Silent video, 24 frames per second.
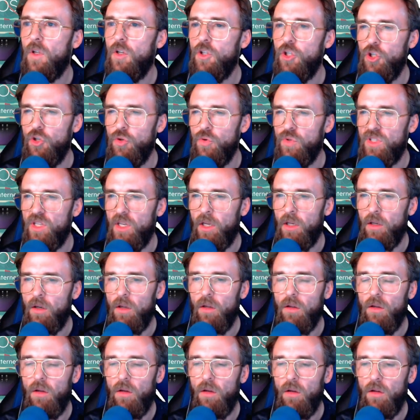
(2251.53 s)

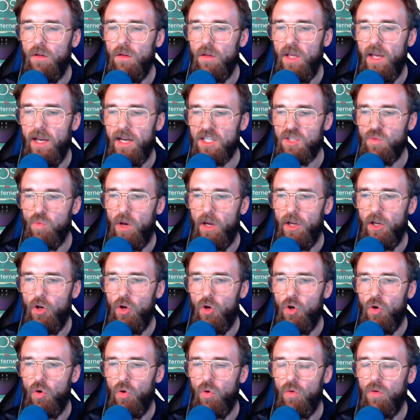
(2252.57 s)
using the X Y
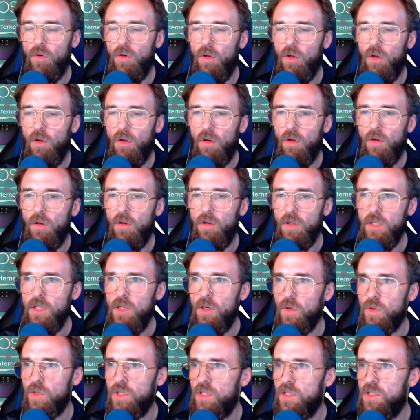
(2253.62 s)
O
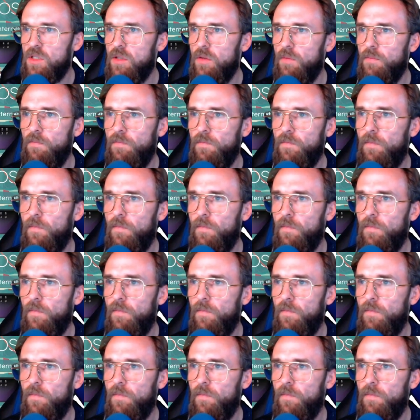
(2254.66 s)
ecosystem.